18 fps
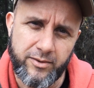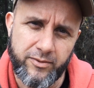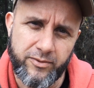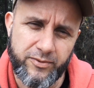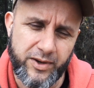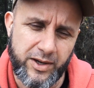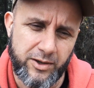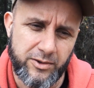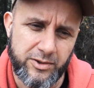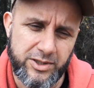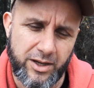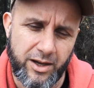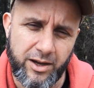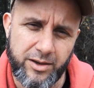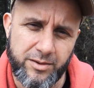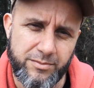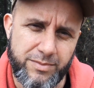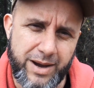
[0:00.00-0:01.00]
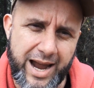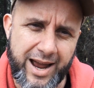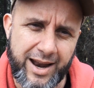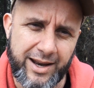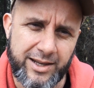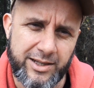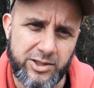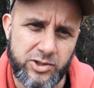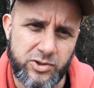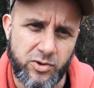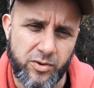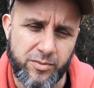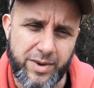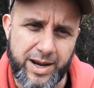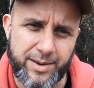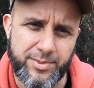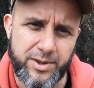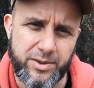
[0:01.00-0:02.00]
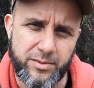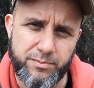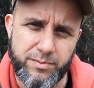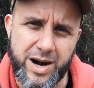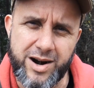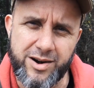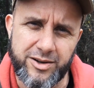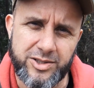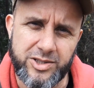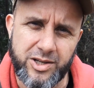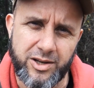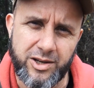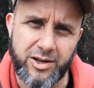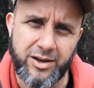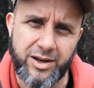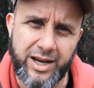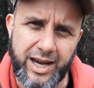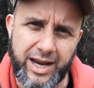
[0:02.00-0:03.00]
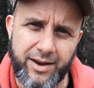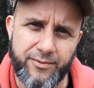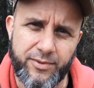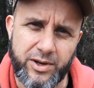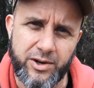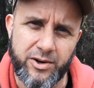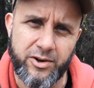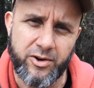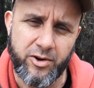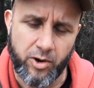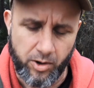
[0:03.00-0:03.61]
feels unbalanced, or maybe the barrel's a little heavier,